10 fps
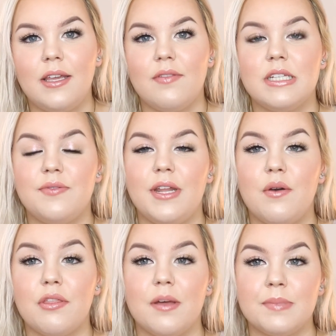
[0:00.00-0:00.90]
Give this video
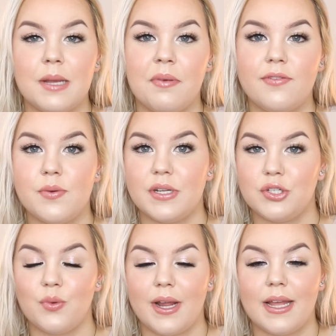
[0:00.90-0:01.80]
a thumbs up if you
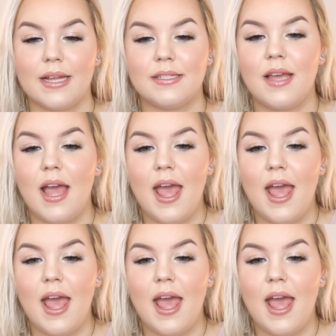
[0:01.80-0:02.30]
enjoyed it.